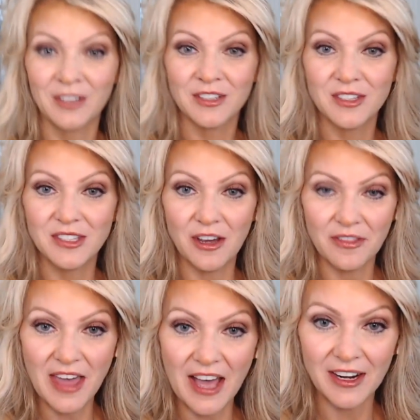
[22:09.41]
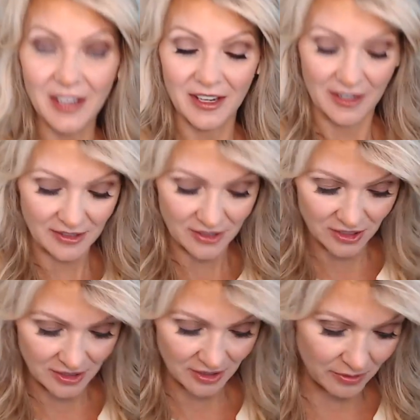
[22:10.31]
So that is
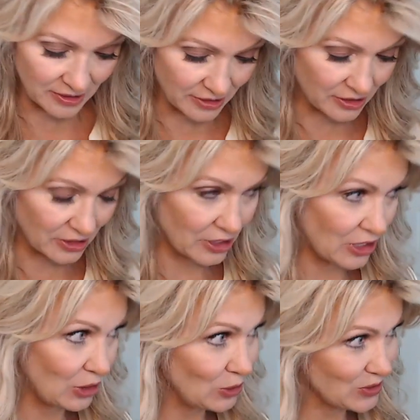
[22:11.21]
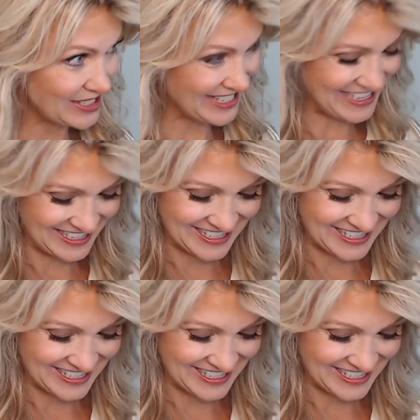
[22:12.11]
just a quick little look-see